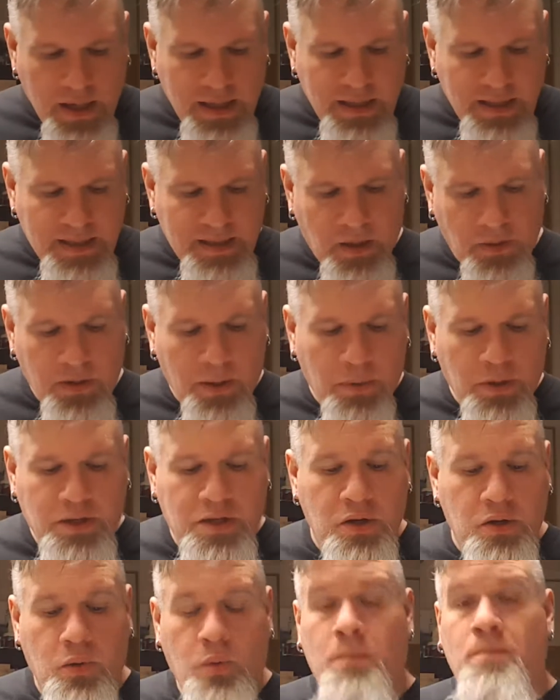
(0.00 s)
So number
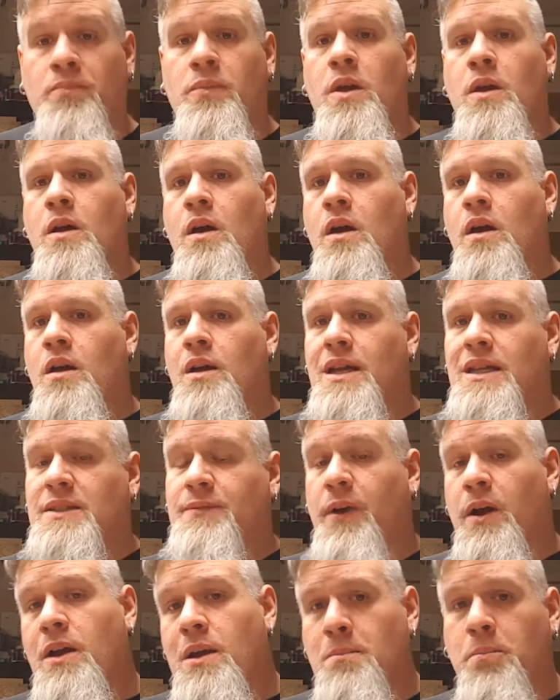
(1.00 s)
2, it's
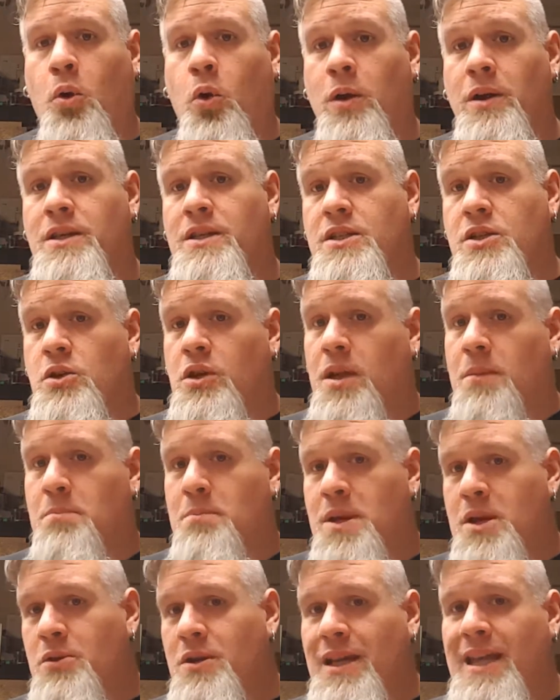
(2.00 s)
very important to
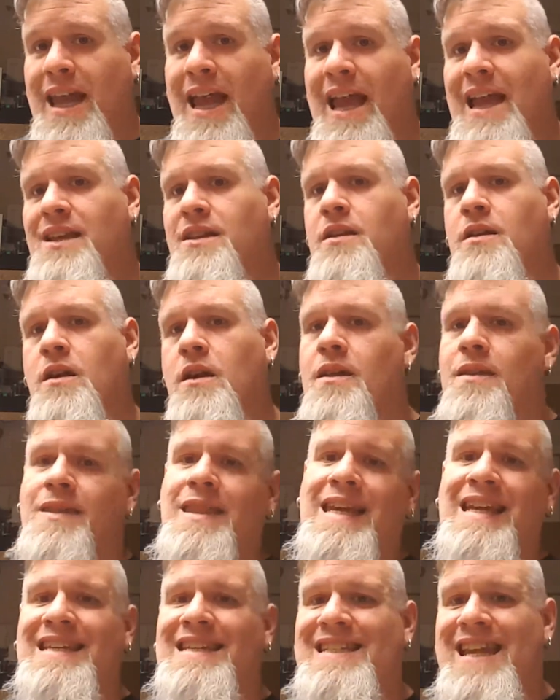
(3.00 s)
communicate
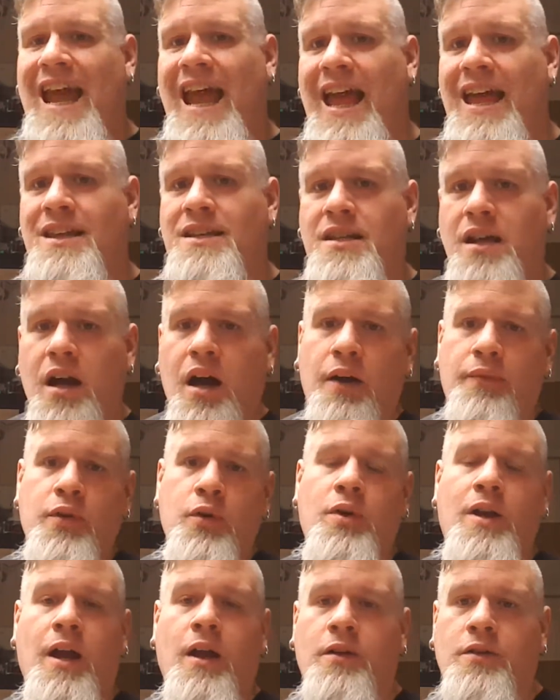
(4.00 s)
the intent of your
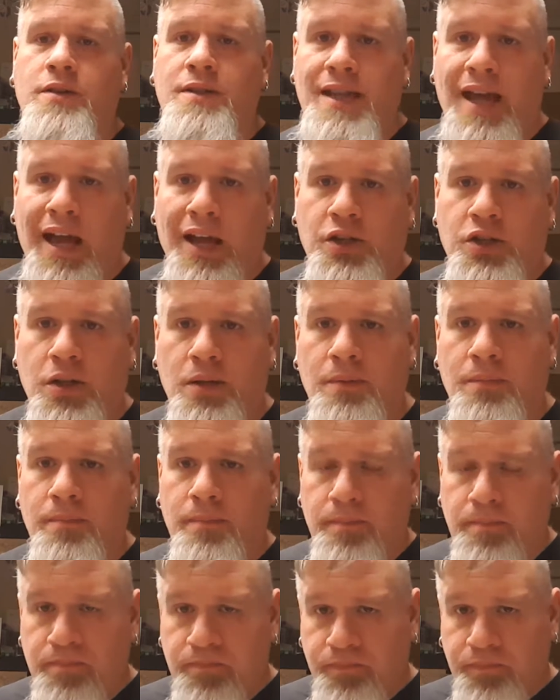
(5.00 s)
character's action.
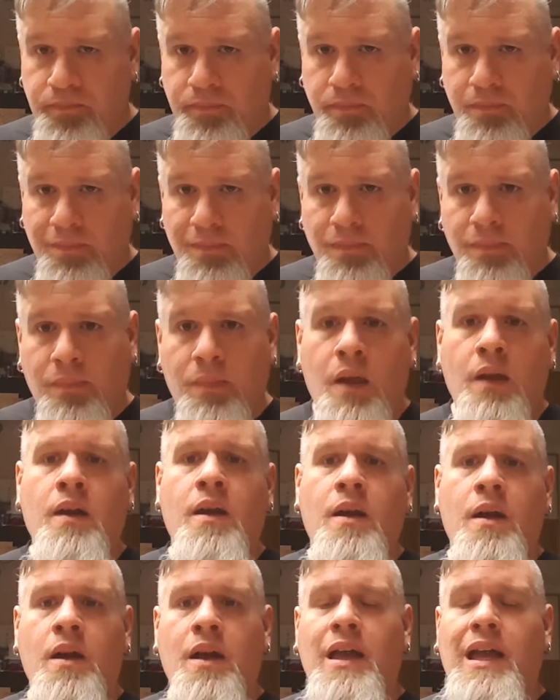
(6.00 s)

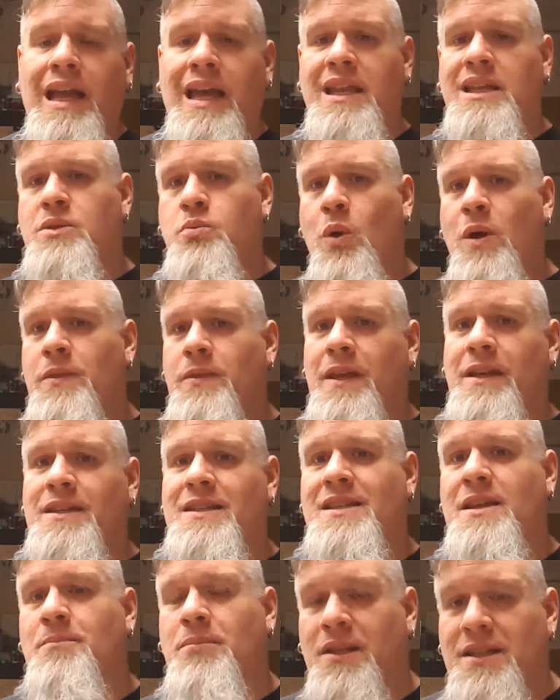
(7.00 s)
It is one thing to
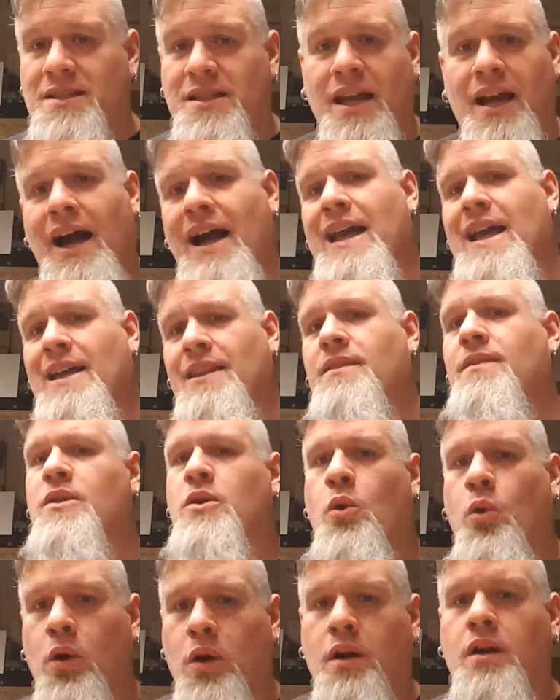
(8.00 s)
simply say, I hit the
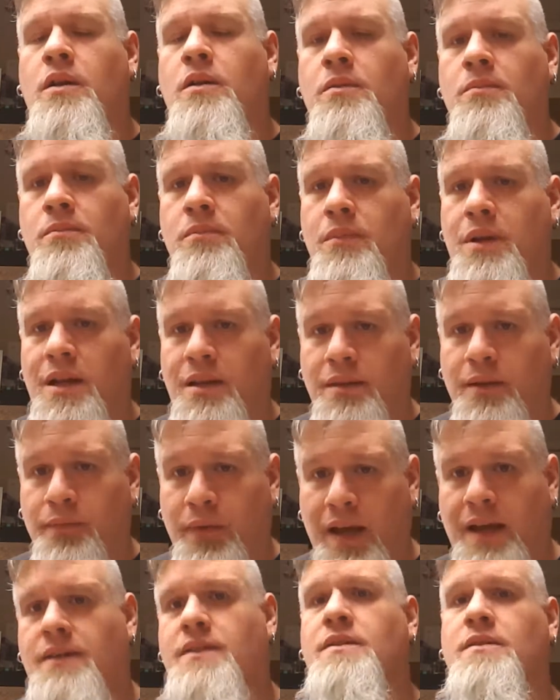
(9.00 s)
orc in the
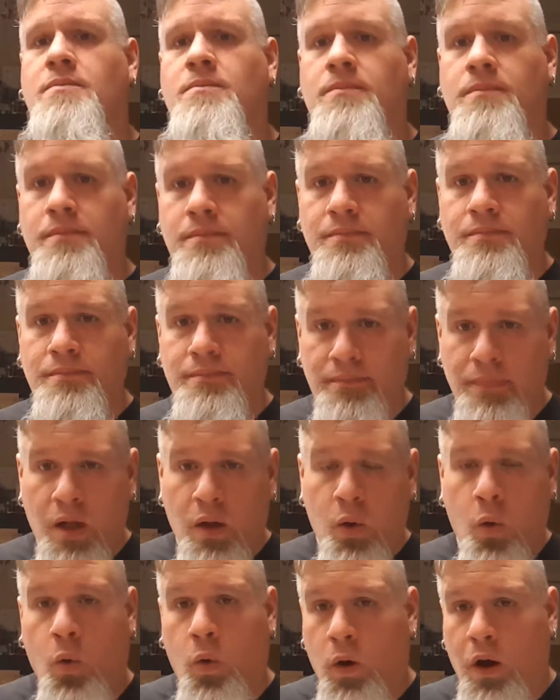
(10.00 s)
face,
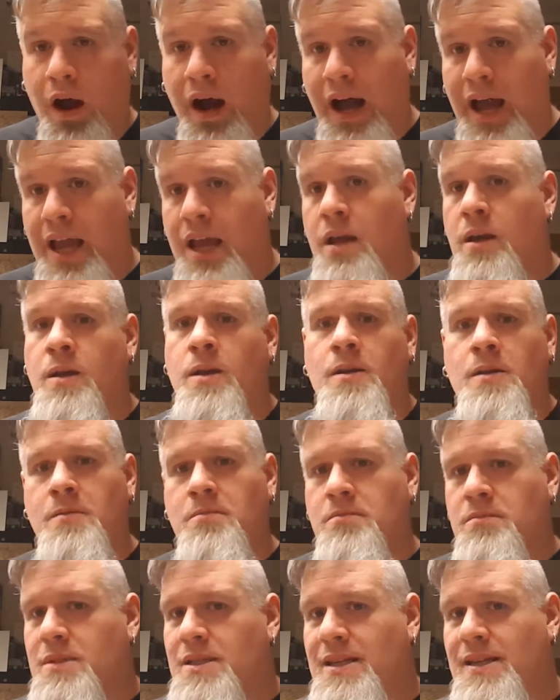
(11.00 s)
or I
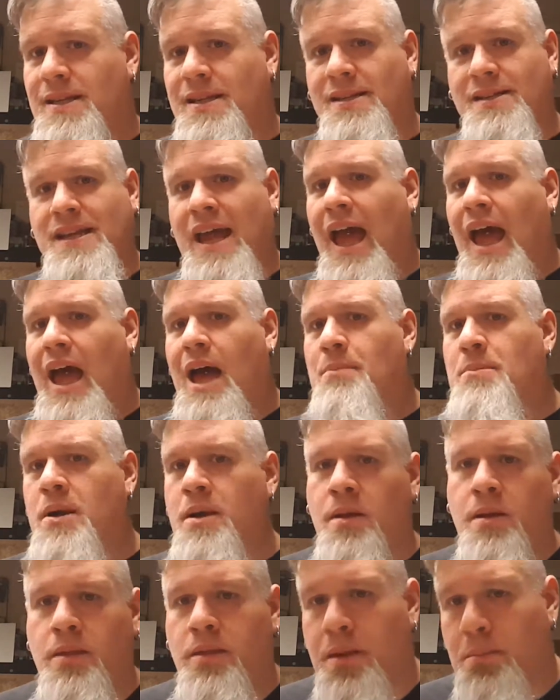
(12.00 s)
stab
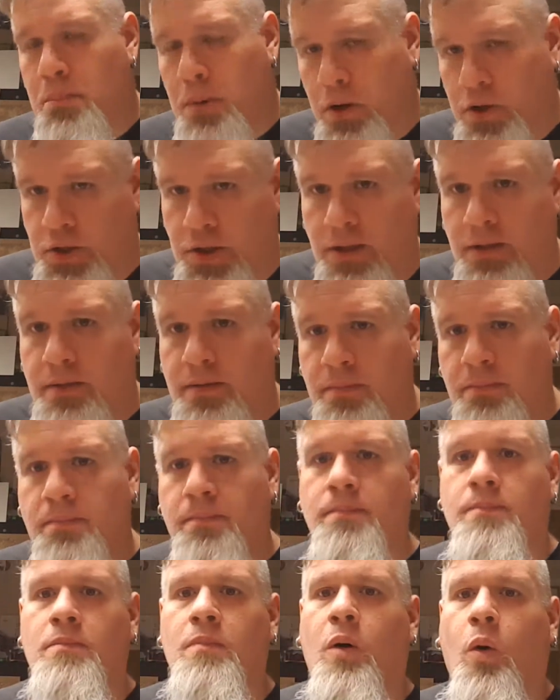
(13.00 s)
the merchant,
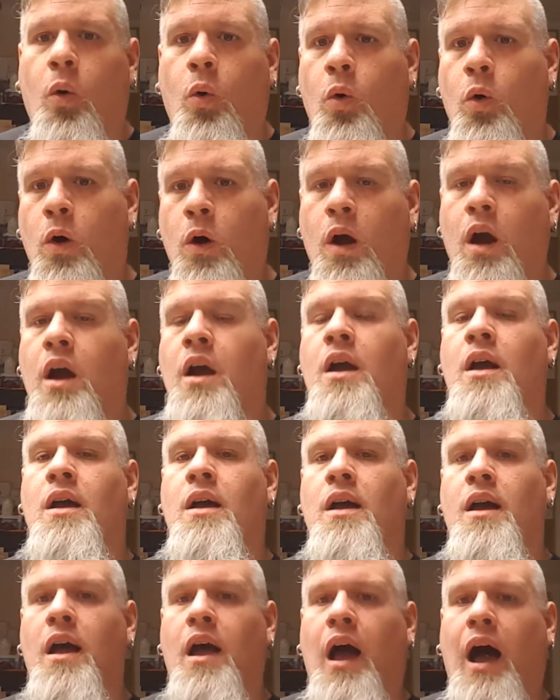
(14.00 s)
or
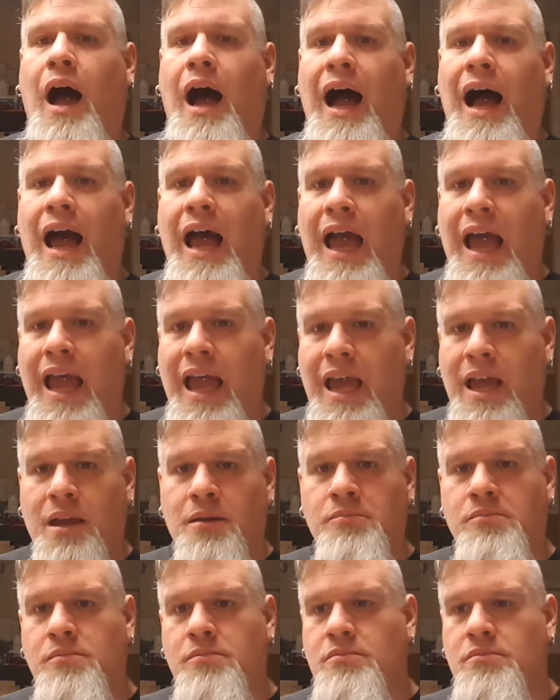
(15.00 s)
I